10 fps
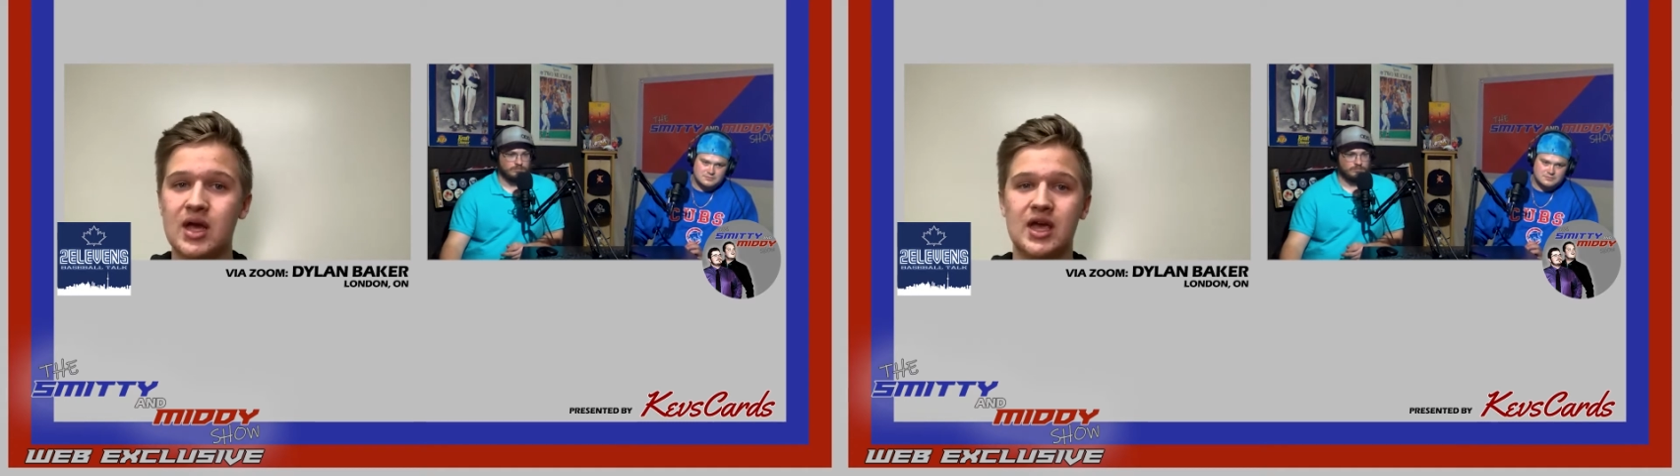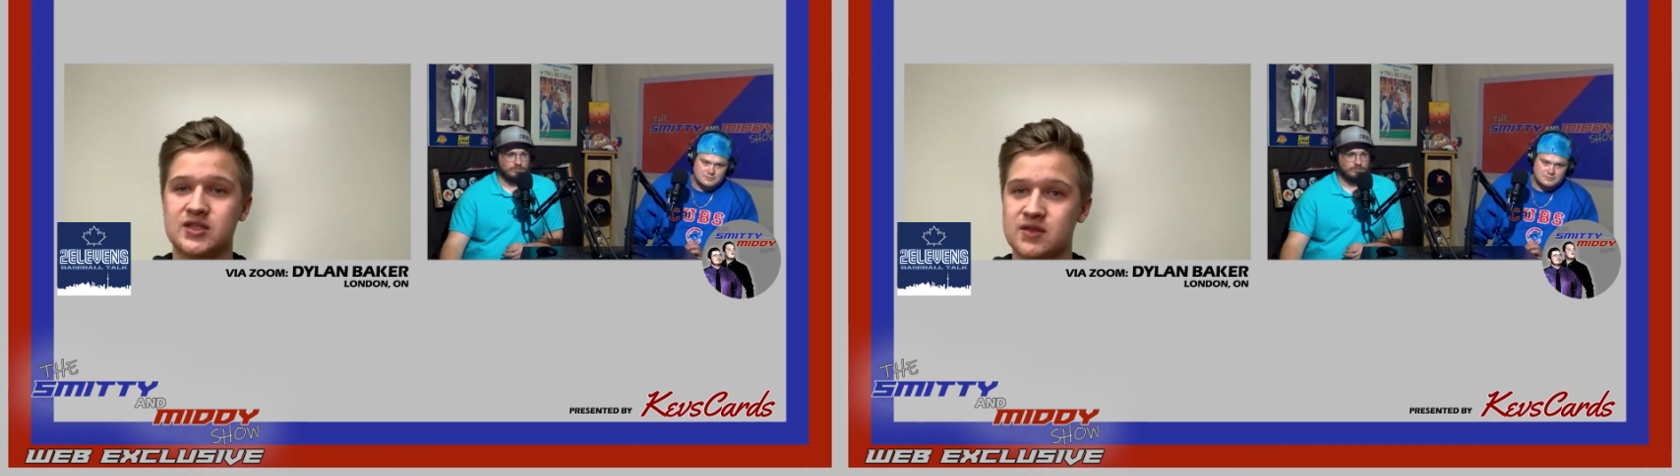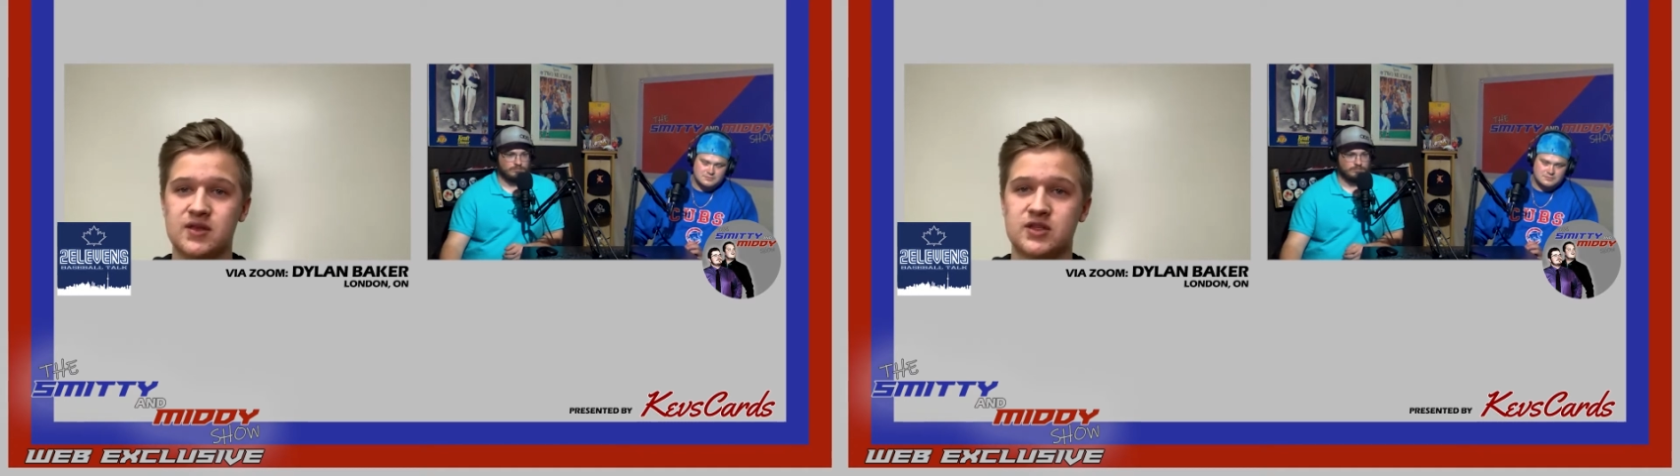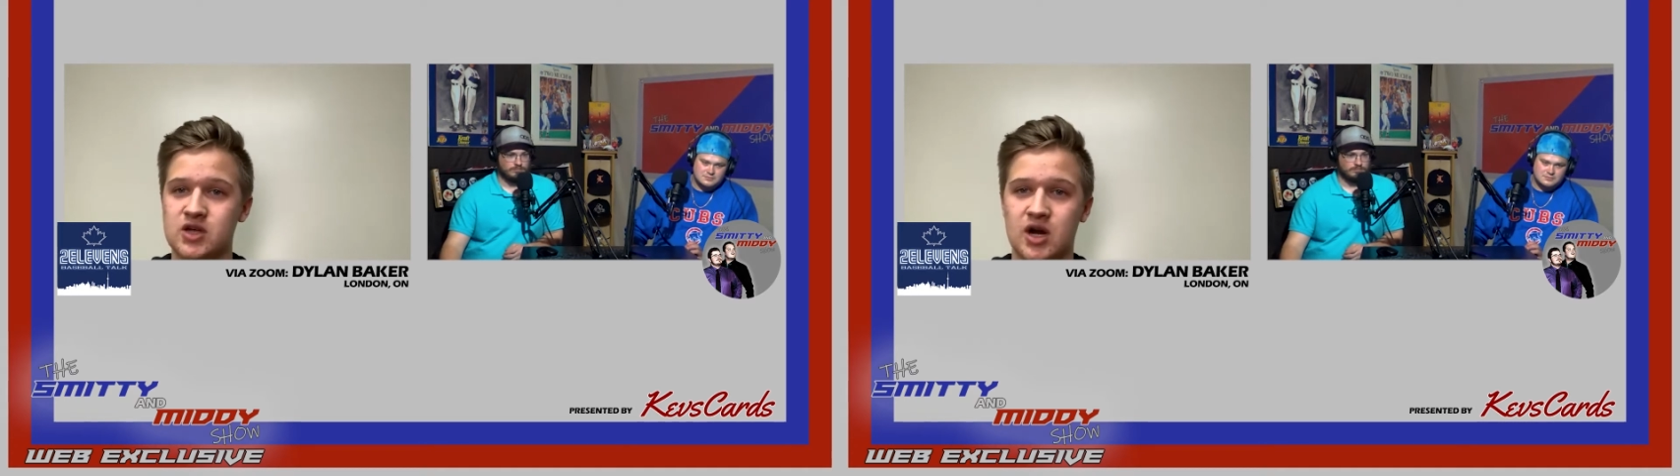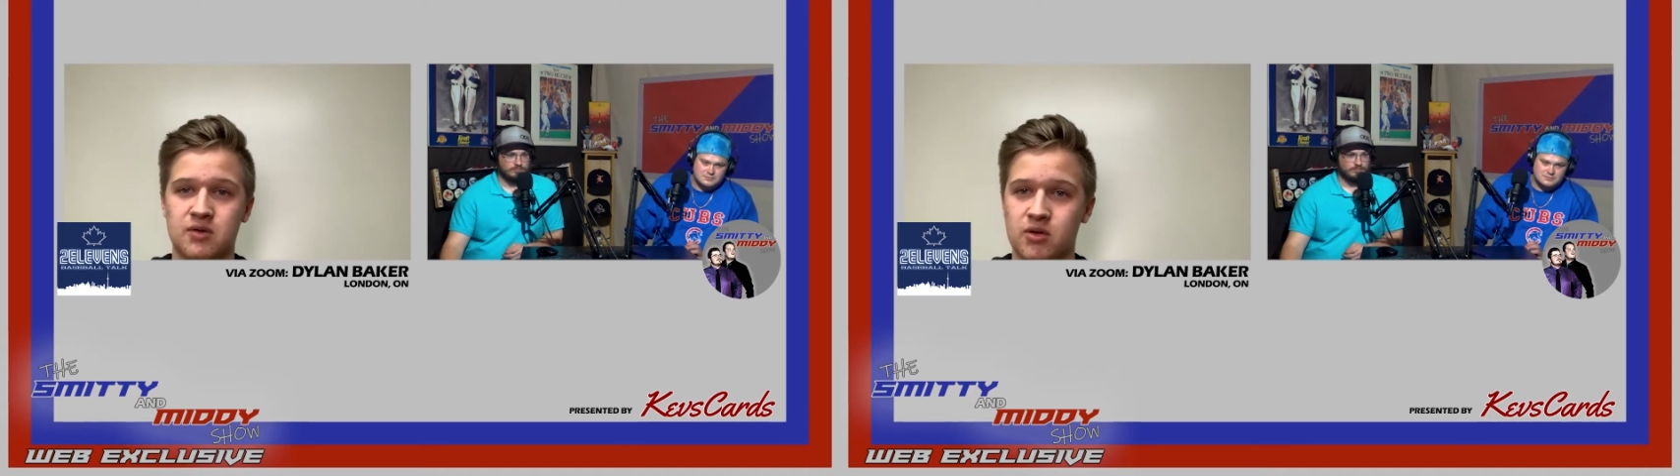is in this
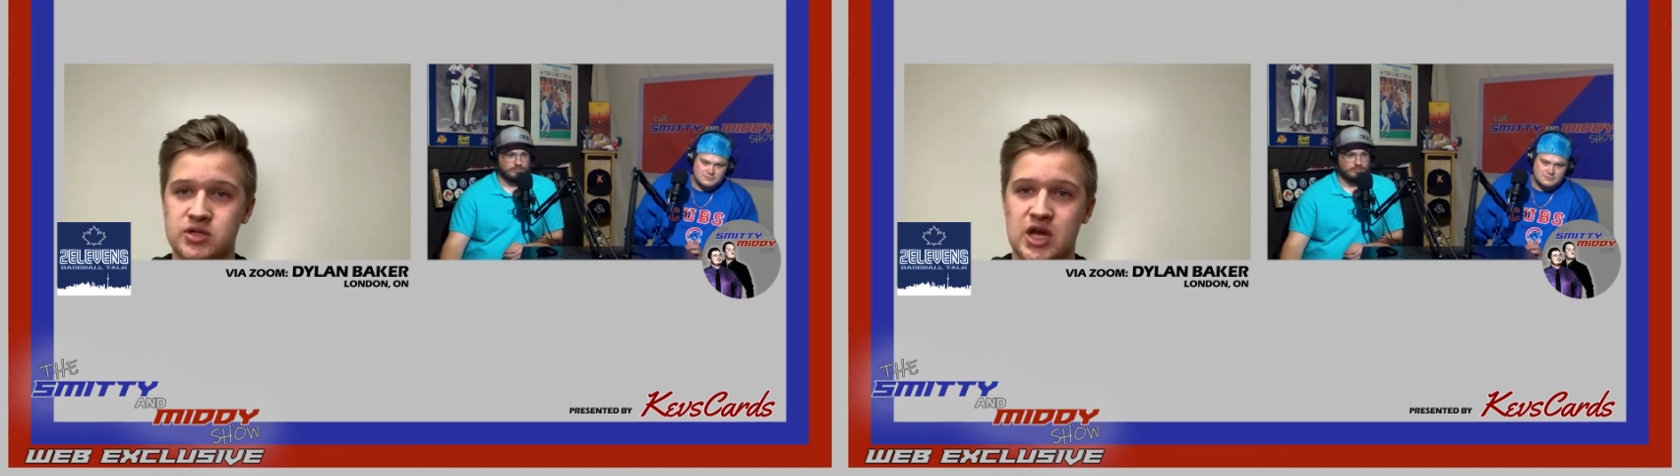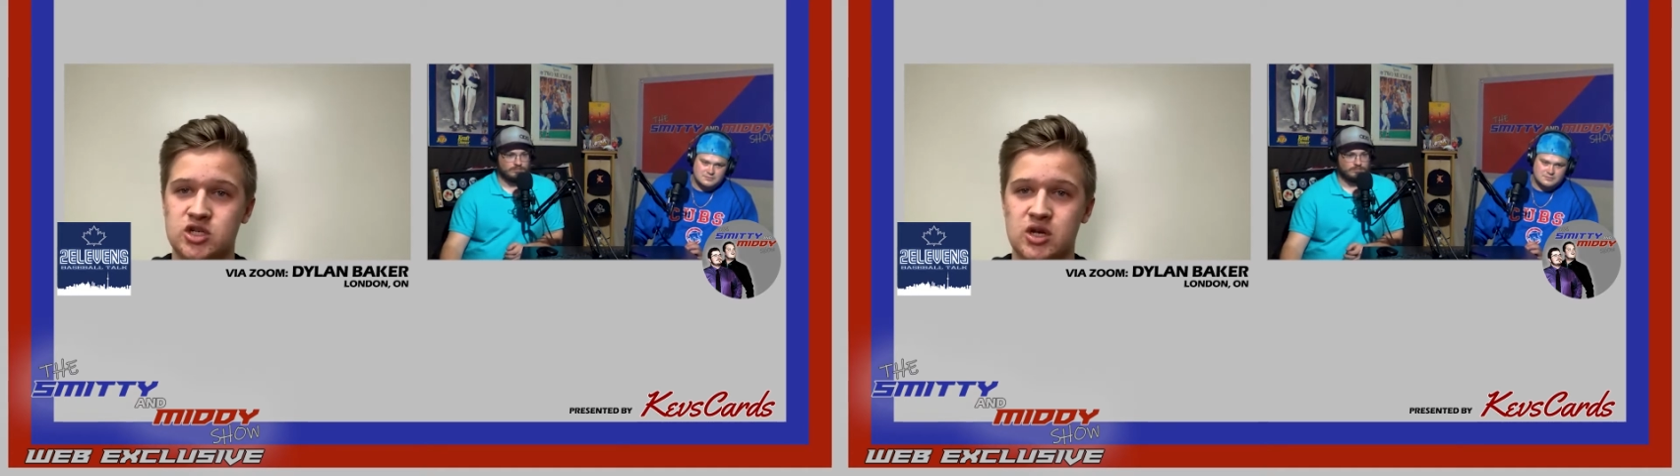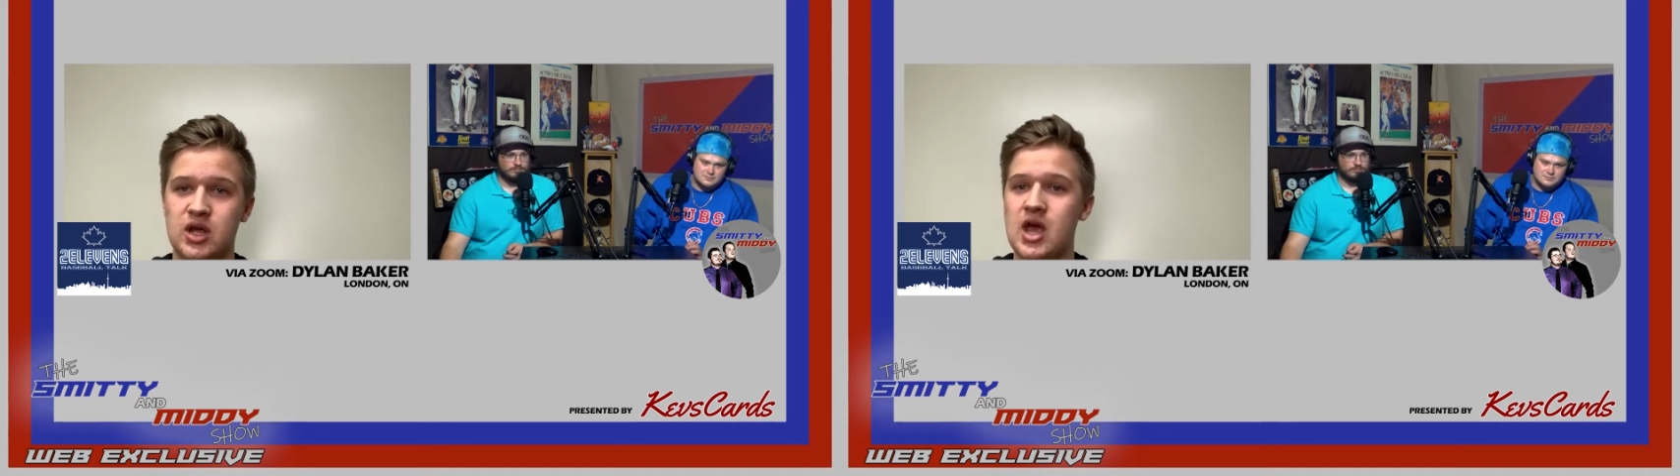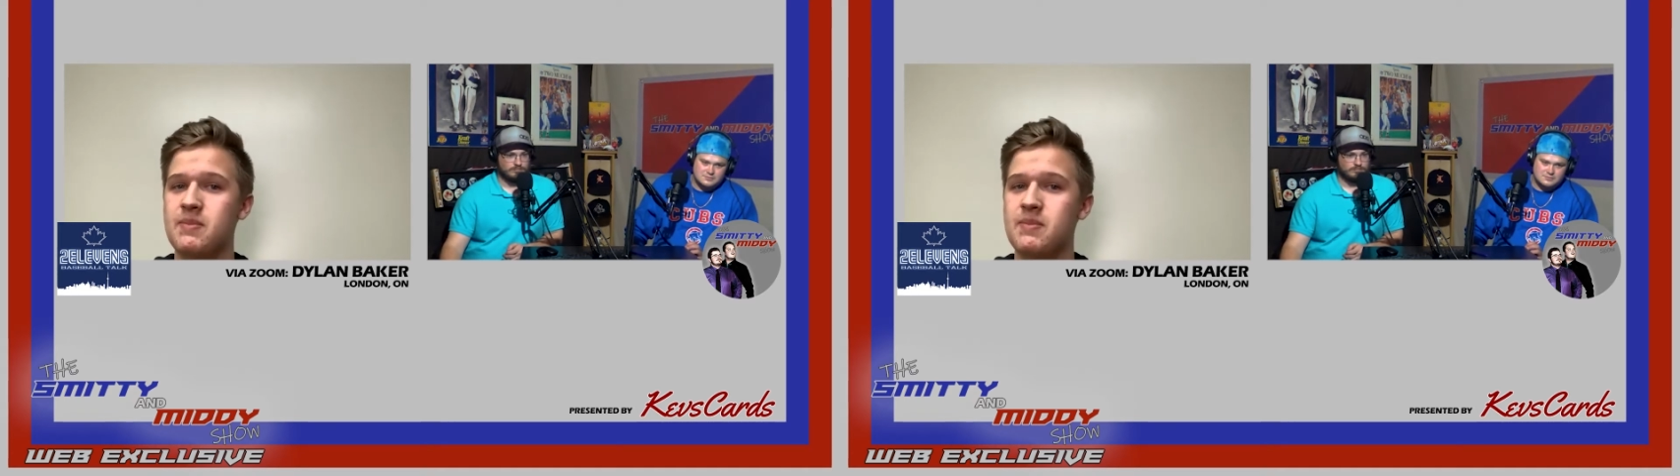starting rotation,